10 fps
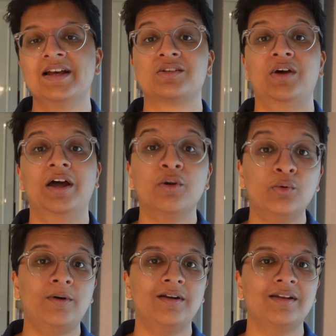So Hello
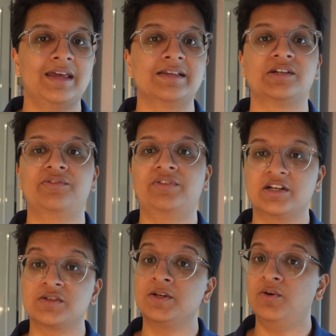World is a
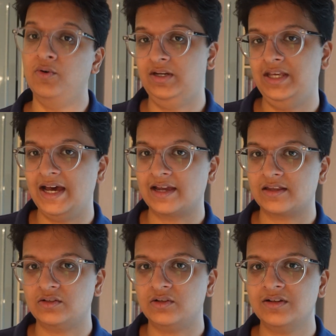freshman-only
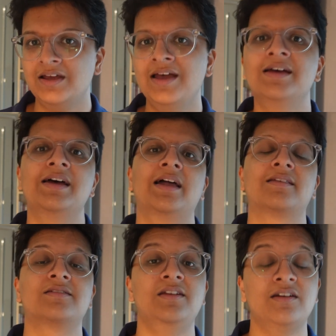hackathon, and
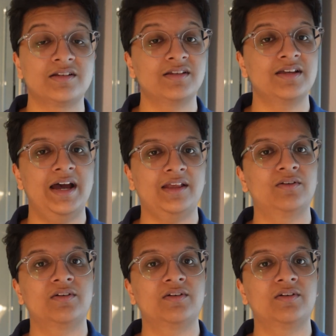it's a really interesting hackathon